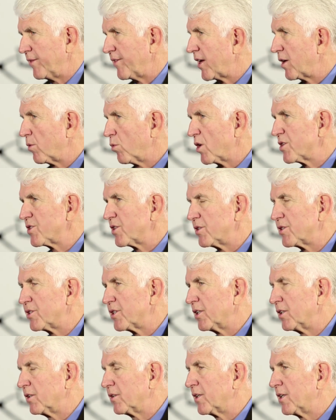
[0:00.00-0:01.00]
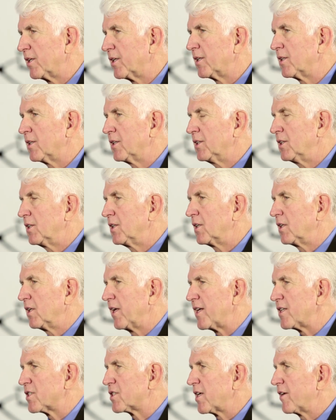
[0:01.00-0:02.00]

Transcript: And then it wasn't until the late